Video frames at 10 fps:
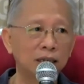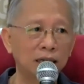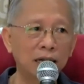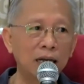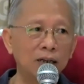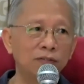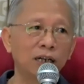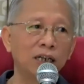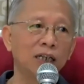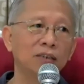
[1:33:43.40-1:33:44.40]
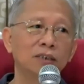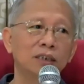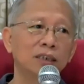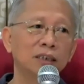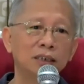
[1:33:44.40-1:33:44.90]
Cannot violate
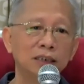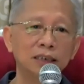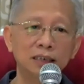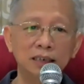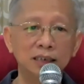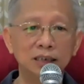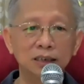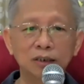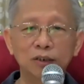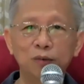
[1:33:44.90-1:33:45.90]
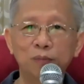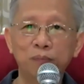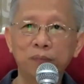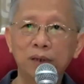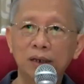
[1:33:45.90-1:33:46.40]
one. It's nature's law.
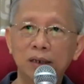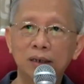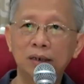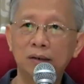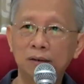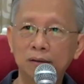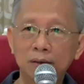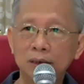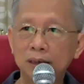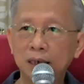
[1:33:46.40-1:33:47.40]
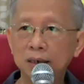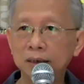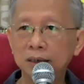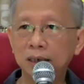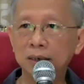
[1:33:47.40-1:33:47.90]
All this
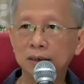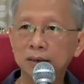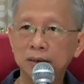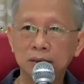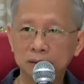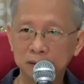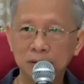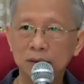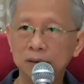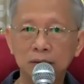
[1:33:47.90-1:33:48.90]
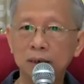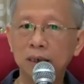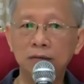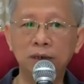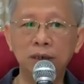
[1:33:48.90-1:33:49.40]
understanding, you
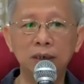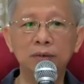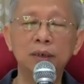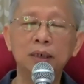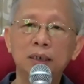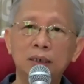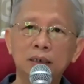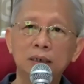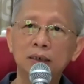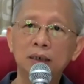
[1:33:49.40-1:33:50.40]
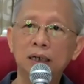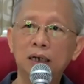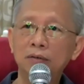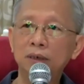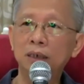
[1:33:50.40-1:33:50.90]
cannot violate. That's why
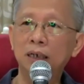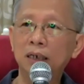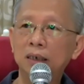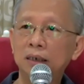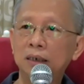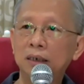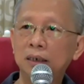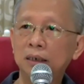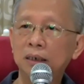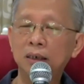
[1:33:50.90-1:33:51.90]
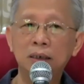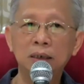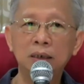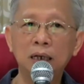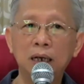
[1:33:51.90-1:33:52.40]
after that,
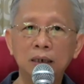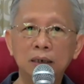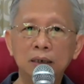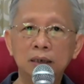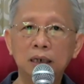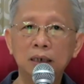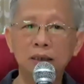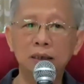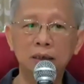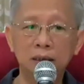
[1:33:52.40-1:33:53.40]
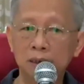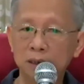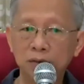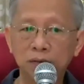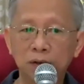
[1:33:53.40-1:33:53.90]
that understanding
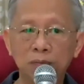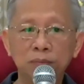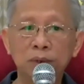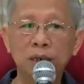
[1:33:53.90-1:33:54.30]
transform.